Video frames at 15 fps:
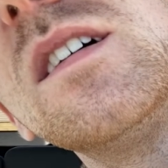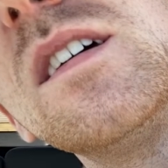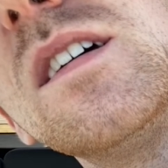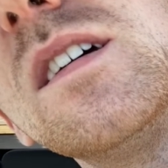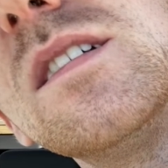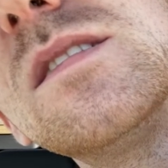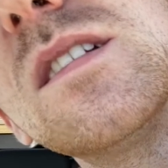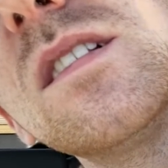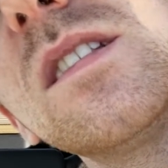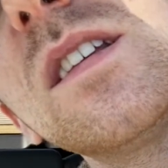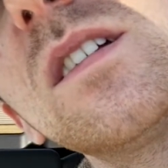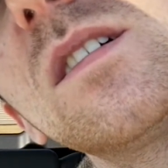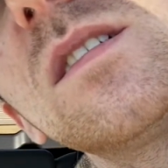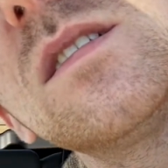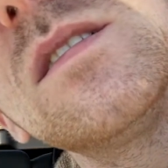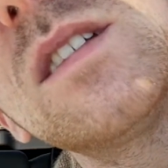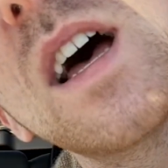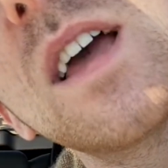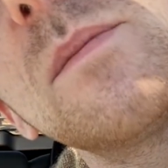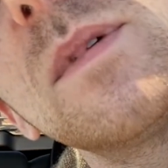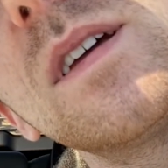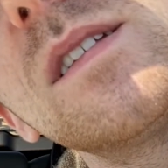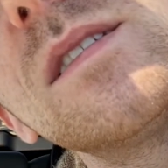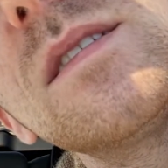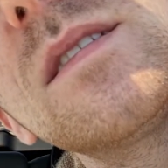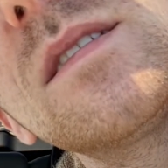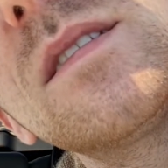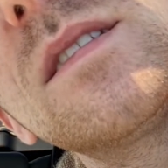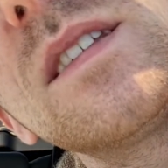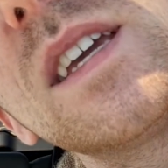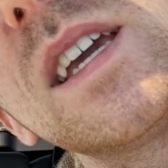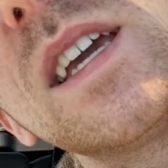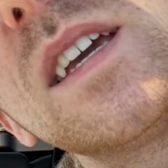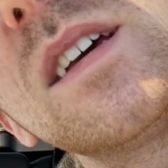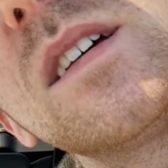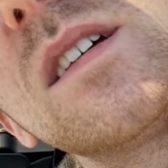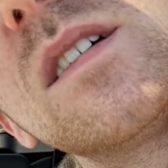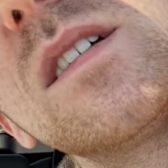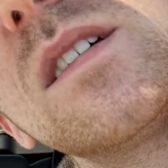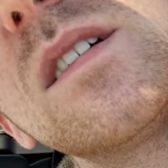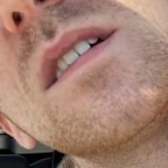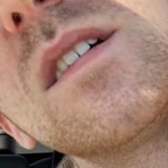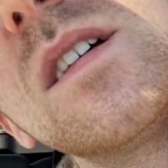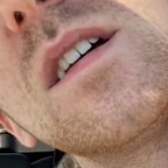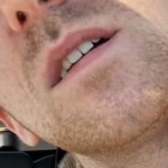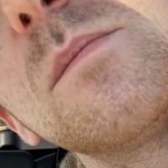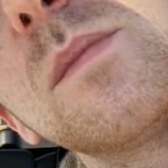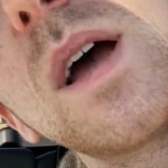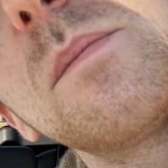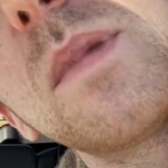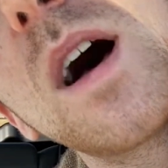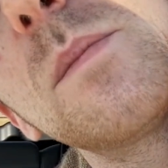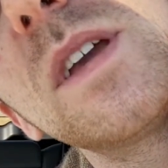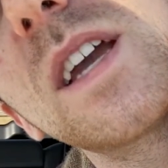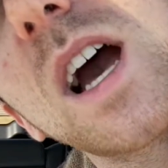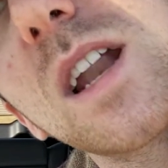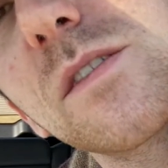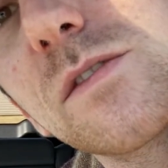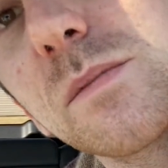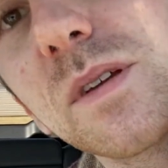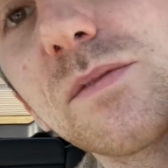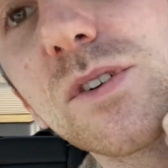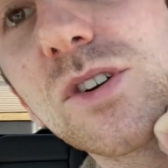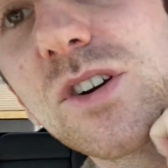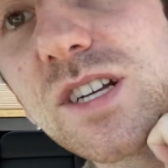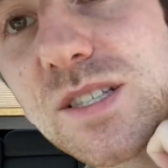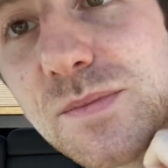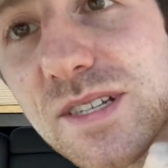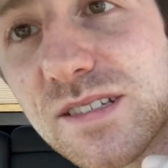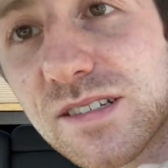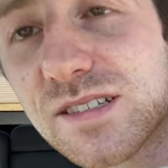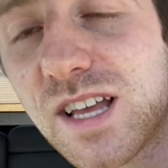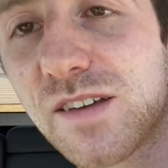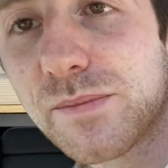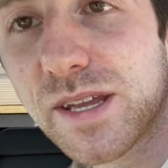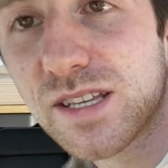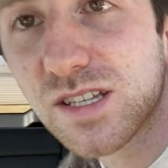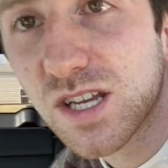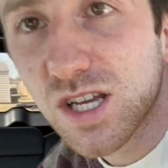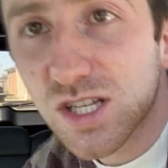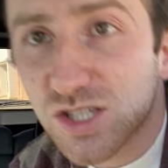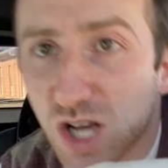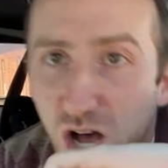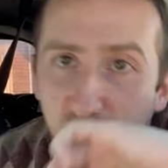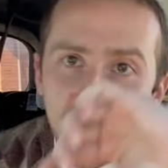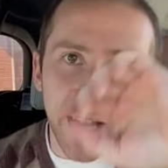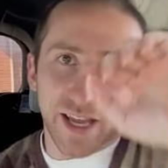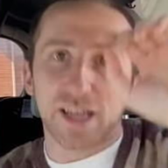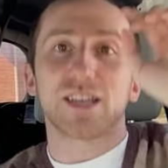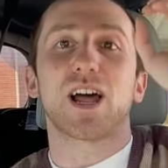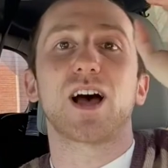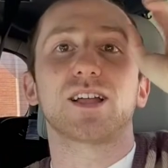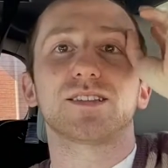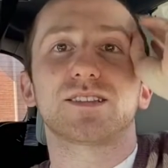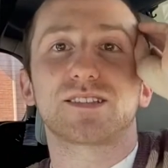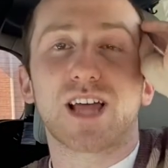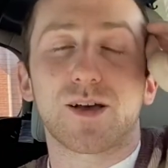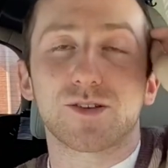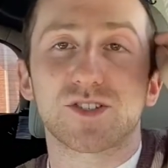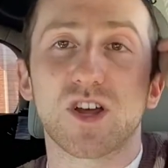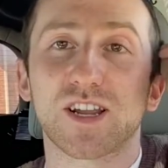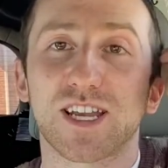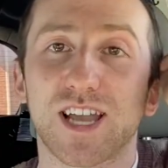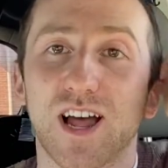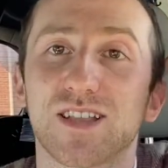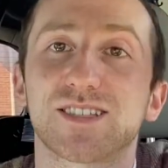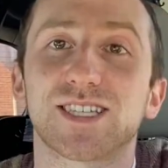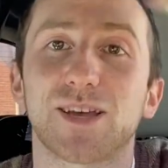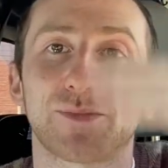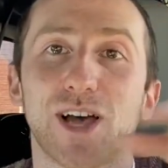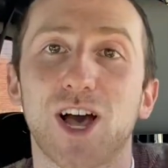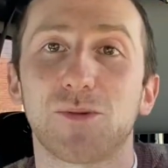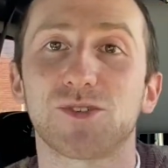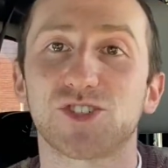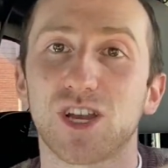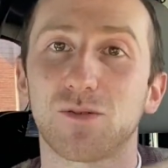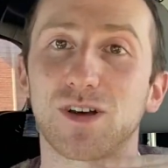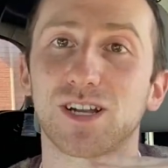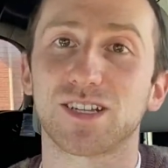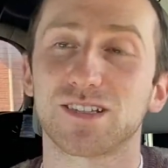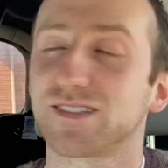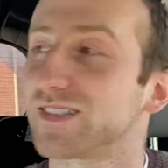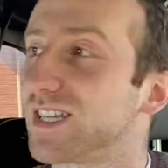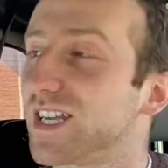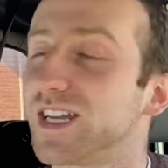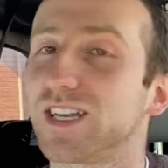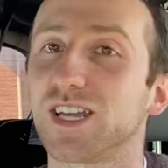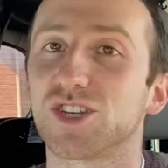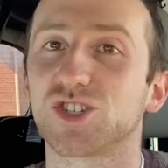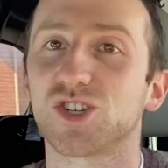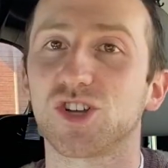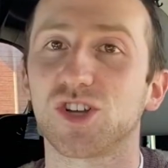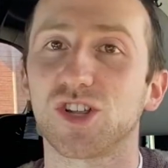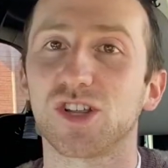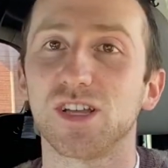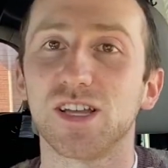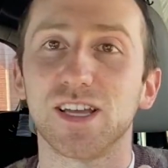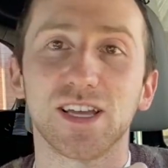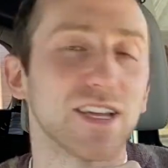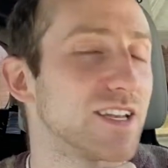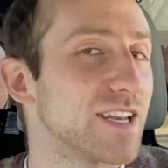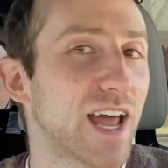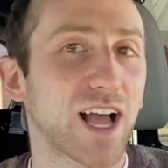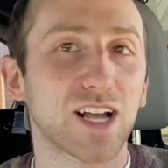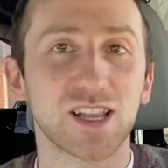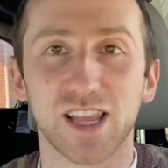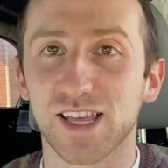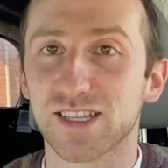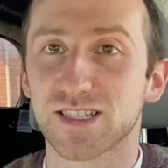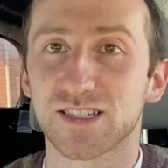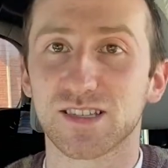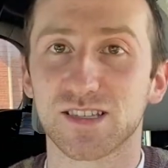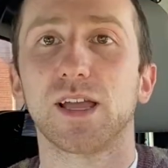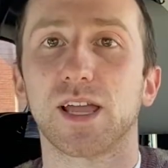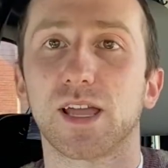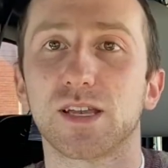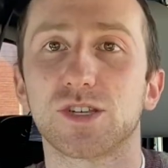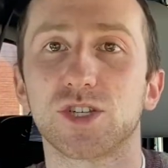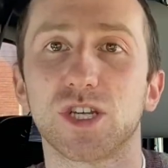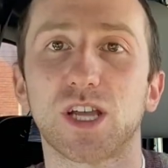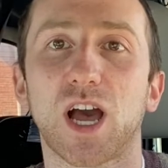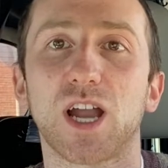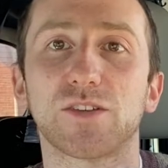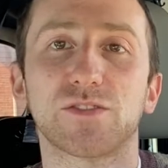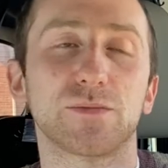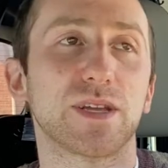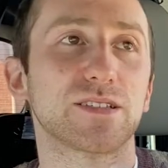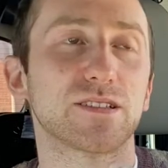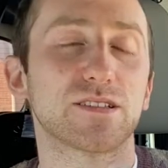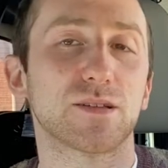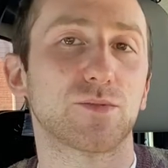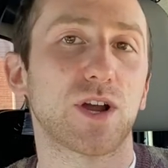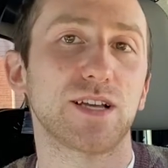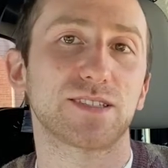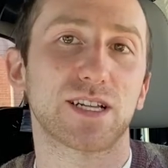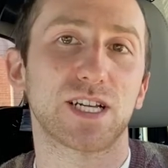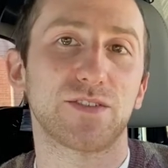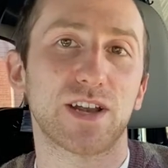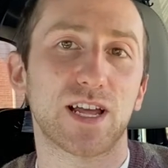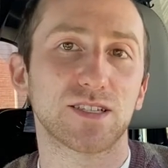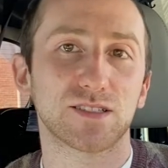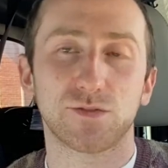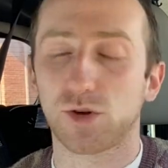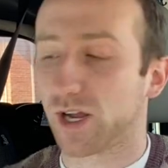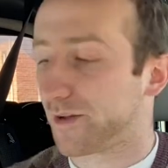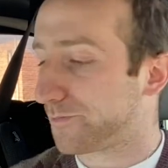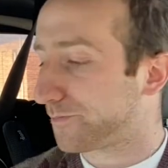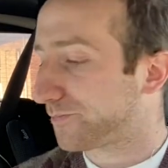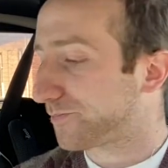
It's a little diamond C. My mommy got it for me for Christmas because I've been talking nonstop. I was talking nonstop about how much I wanted a C initial necklace, and she got it for me as a surprise. I didn't even ask for it.